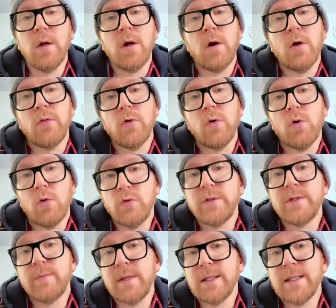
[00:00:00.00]
although
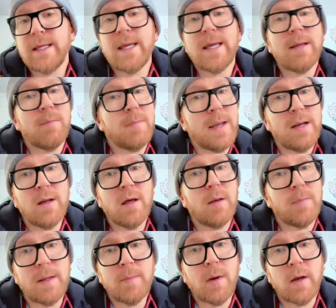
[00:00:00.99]
ultimately it may not
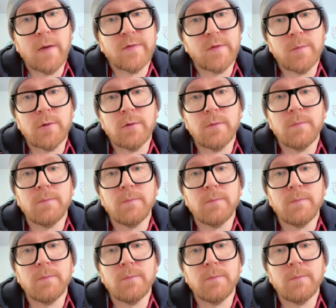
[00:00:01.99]
be possible.